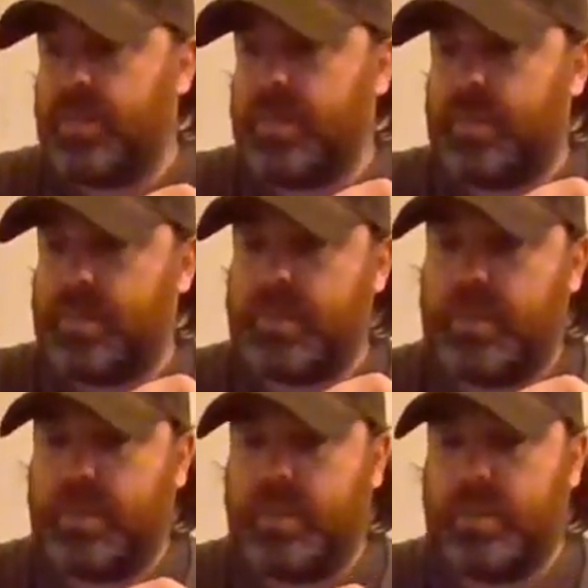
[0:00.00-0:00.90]
Okay,
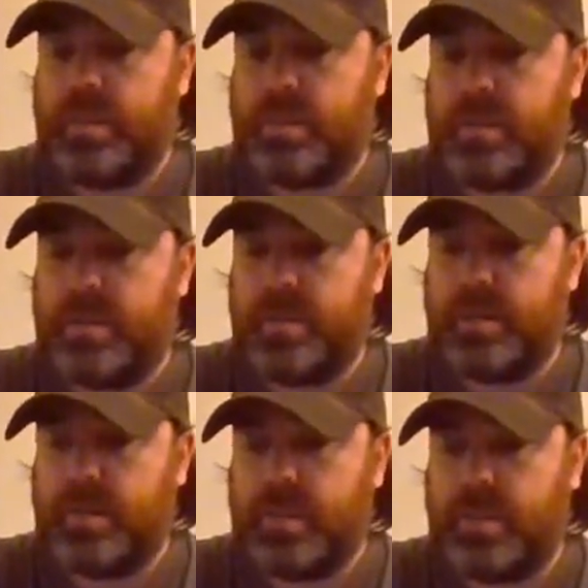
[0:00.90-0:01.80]
so this
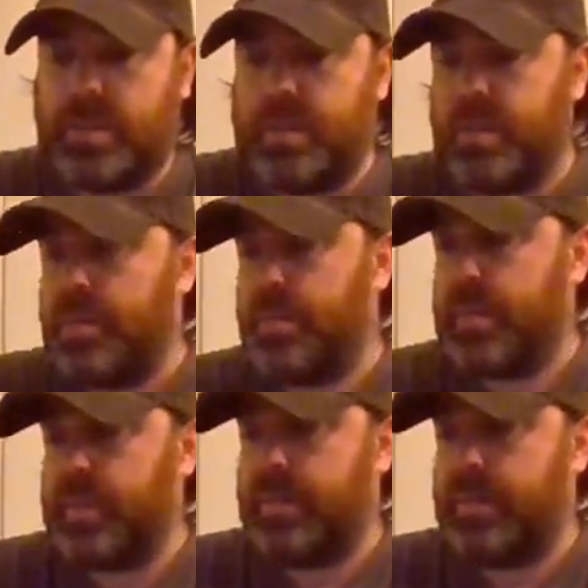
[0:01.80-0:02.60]
also I'm